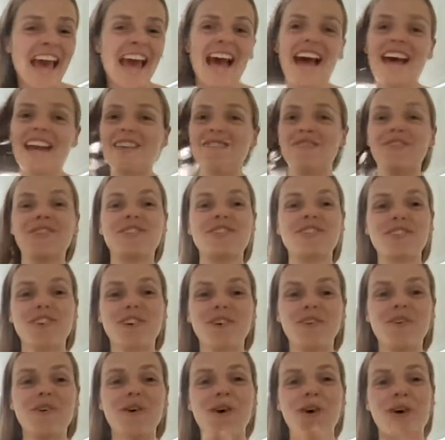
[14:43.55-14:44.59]
And it was
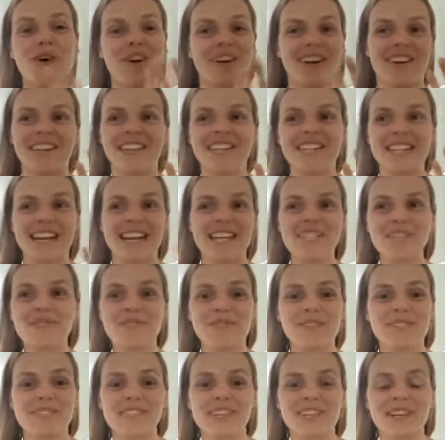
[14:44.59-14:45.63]
so odd. The taste
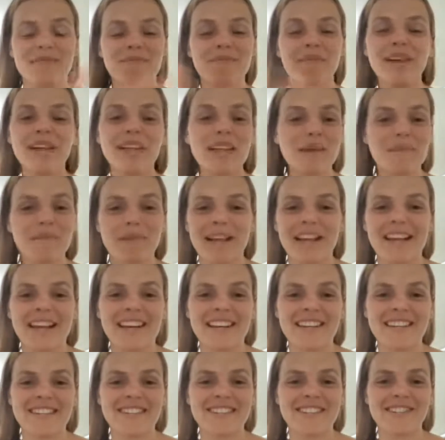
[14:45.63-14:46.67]
was completely
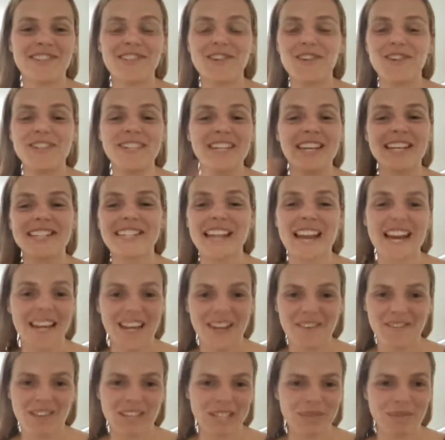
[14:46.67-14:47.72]
bland. You couldn't taste any
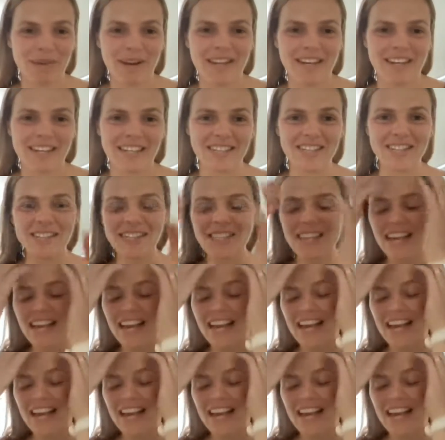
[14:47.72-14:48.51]
of the sweetness.